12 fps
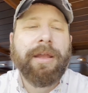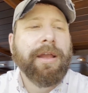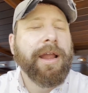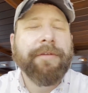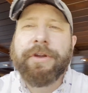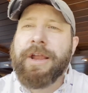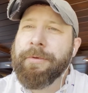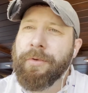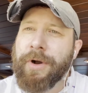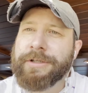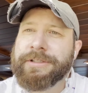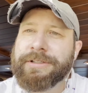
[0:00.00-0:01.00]
If you're coming to
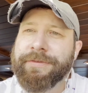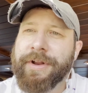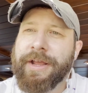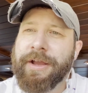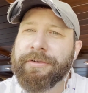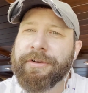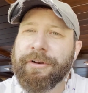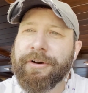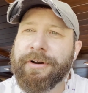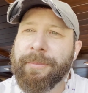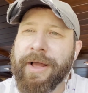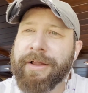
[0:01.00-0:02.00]
watch this video to
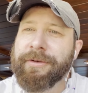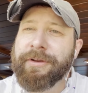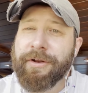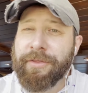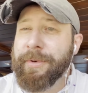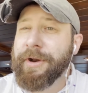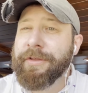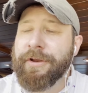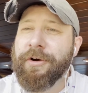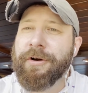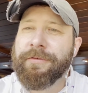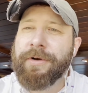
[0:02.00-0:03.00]
learn about the beer that
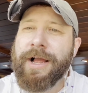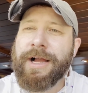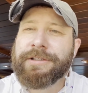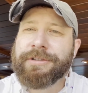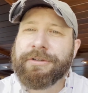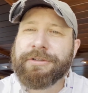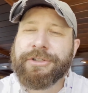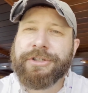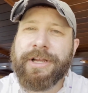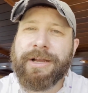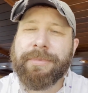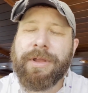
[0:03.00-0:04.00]
Carnival has on their
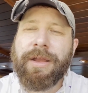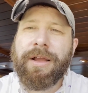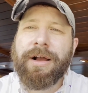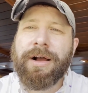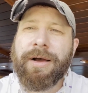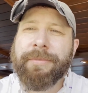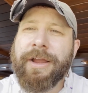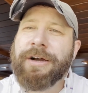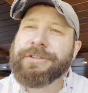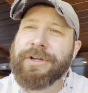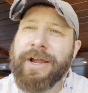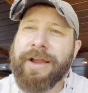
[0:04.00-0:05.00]
ship, they
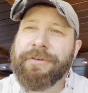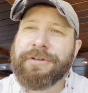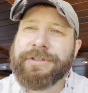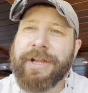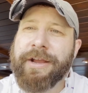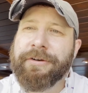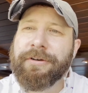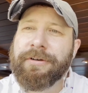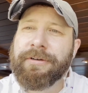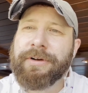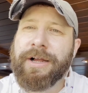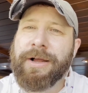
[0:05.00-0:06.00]
also have your standard
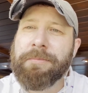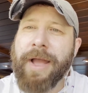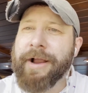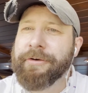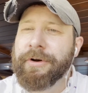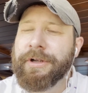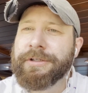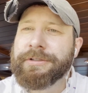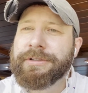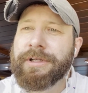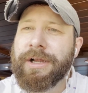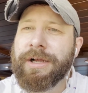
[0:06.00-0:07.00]

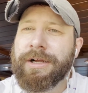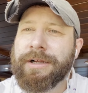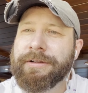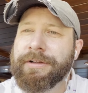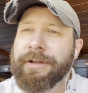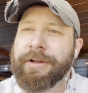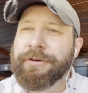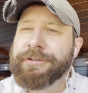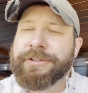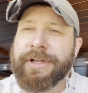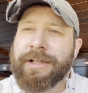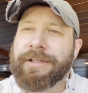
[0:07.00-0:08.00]
macros, your
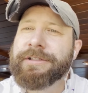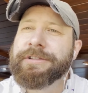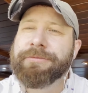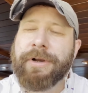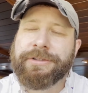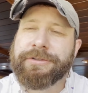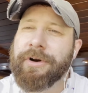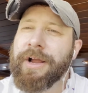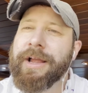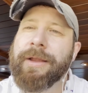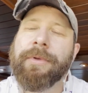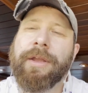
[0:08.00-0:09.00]
Stellos, Red Stripe,